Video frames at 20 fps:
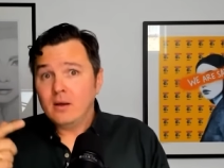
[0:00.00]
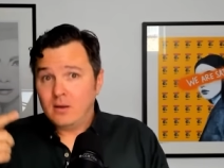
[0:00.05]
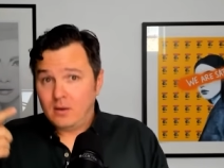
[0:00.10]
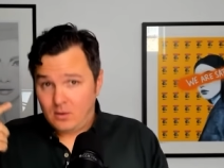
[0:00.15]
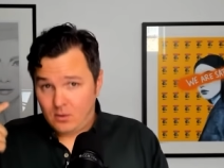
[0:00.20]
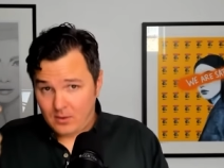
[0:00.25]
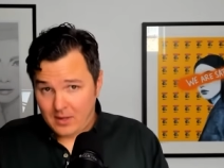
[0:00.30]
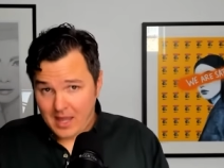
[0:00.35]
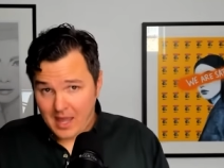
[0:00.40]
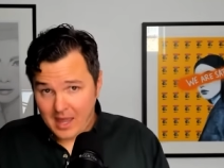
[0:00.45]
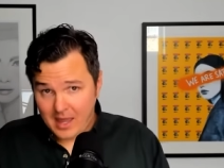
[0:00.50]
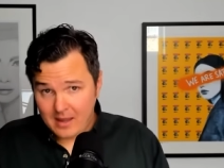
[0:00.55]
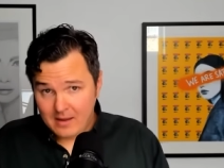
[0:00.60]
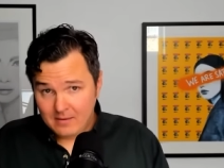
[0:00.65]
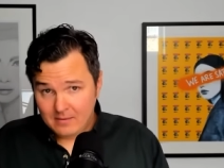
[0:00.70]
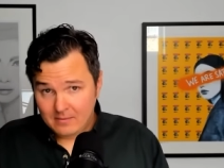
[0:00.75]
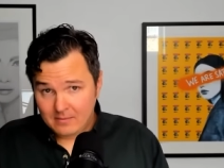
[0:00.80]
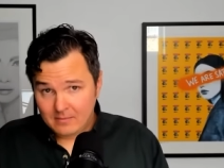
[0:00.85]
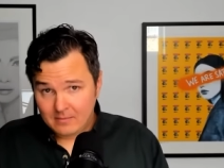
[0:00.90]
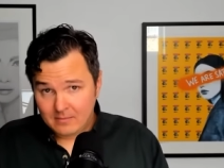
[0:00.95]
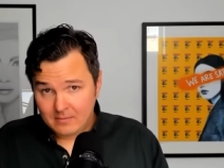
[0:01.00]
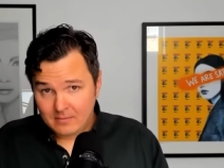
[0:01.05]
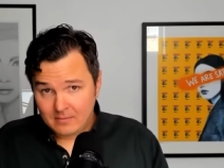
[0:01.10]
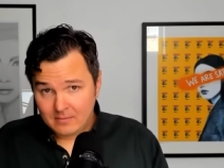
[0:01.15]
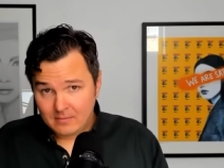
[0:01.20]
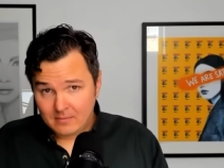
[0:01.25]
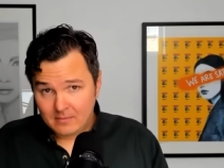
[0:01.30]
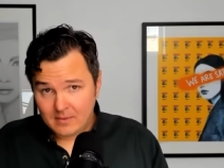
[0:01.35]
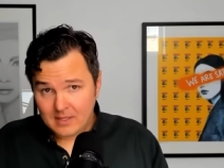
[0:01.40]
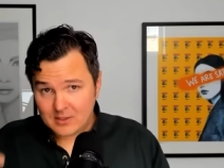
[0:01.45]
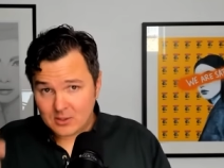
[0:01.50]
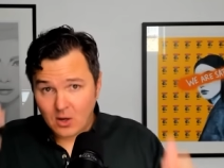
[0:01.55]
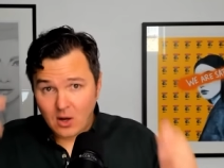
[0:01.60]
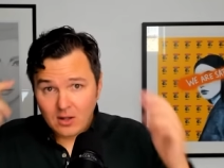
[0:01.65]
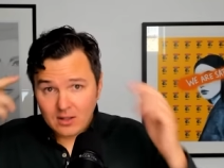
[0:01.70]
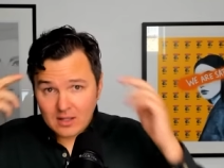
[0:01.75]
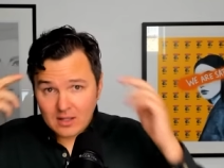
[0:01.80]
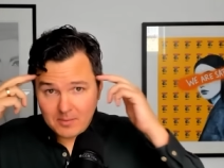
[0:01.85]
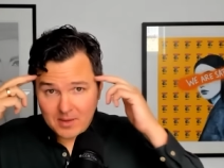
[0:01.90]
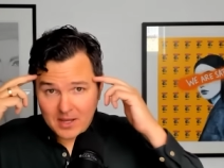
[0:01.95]
Okay? It's
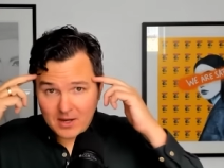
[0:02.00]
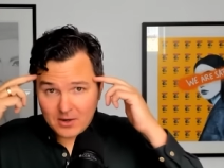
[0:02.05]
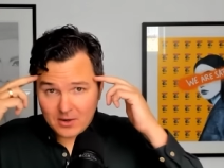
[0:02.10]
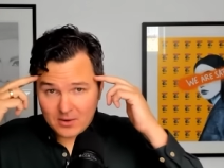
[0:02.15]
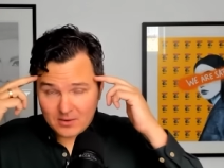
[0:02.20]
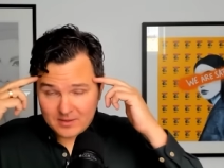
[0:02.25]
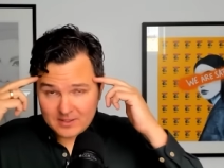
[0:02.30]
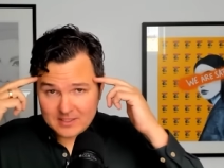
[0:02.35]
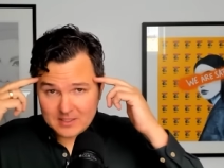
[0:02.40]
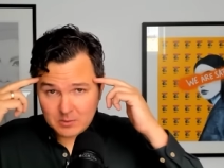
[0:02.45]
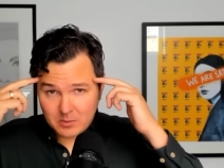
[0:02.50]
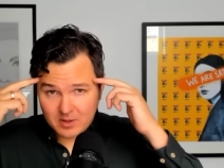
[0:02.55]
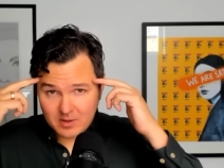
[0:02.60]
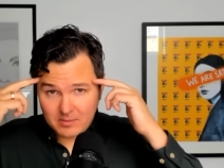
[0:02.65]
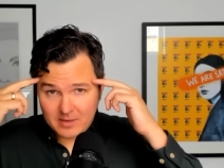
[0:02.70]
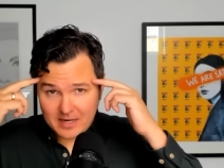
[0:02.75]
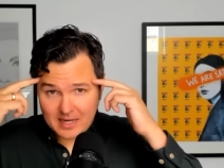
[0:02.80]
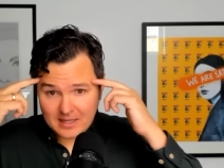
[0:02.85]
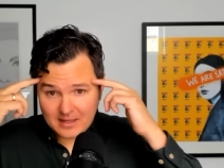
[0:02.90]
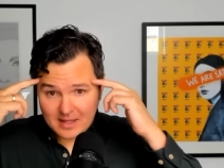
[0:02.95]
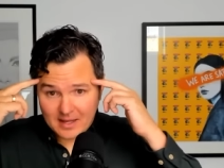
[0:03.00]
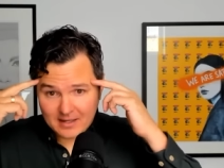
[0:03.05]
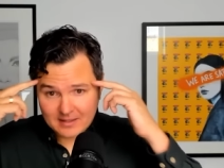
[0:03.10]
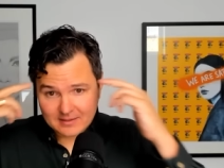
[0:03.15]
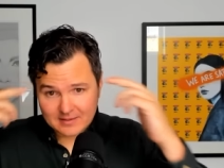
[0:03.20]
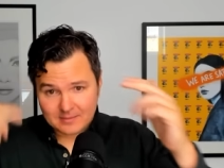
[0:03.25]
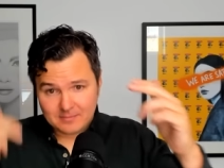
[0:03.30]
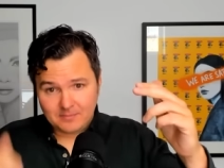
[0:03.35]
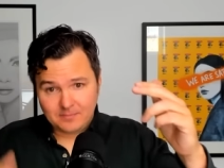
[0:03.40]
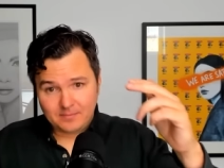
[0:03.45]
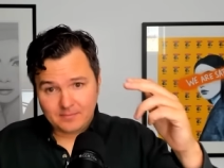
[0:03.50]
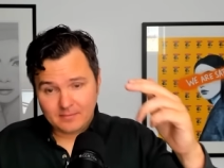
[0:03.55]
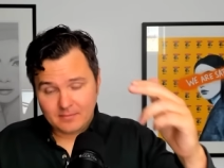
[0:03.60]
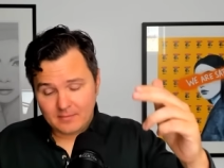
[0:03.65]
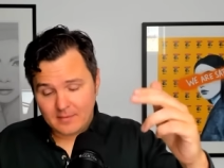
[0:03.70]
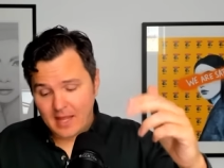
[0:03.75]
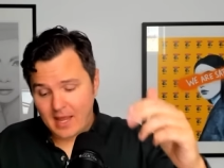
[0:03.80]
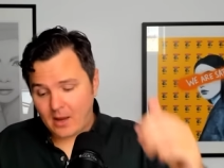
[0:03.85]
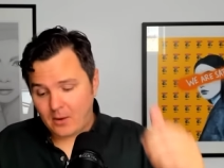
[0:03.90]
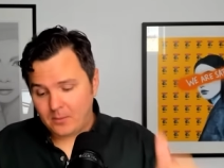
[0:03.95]
all up here. This is where the money lies.
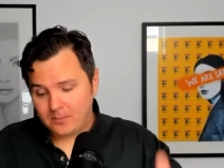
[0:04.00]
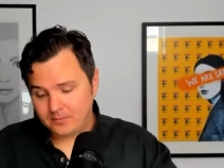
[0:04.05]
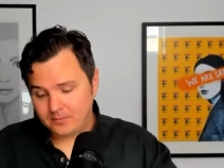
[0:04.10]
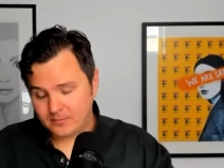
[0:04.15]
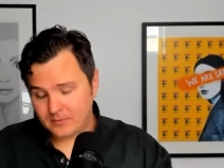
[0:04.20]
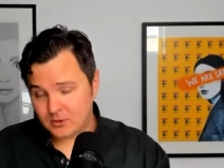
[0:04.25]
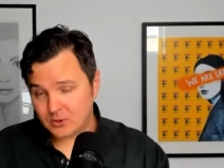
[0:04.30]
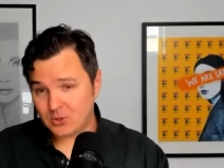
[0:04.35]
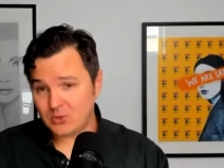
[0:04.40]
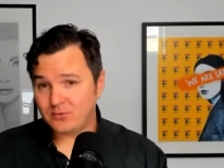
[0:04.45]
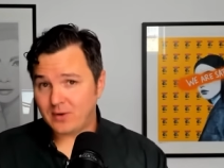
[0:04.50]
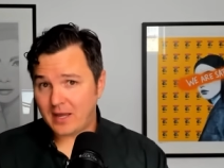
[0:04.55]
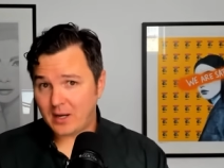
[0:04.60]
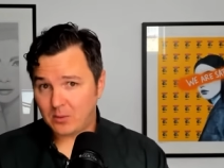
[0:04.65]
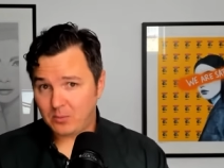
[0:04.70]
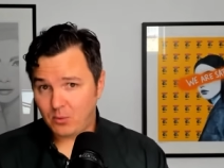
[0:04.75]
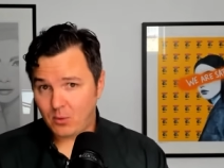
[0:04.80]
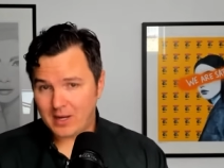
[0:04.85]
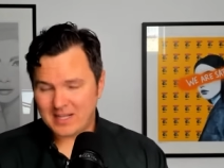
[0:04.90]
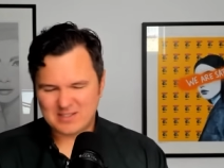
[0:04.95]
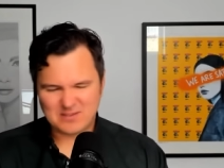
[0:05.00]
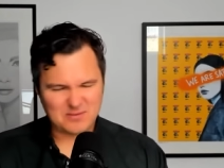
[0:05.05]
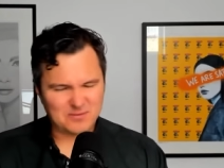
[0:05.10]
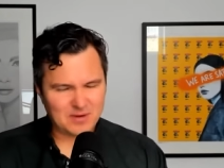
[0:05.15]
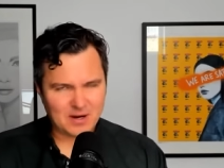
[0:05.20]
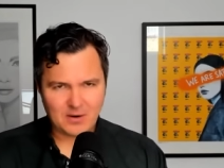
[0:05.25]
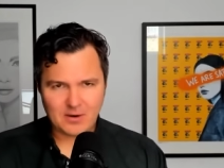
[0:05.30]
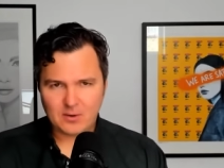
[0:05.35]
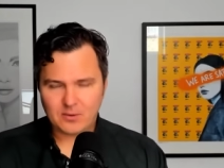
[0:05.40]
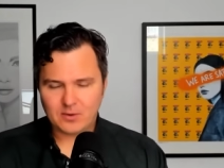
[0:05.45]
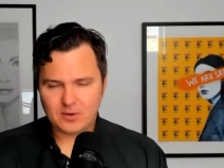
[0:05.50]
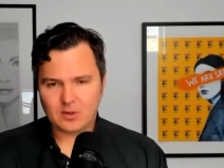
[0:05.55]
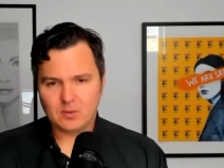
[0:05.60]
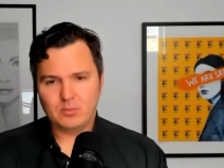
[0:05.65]
Now, two final points, very critical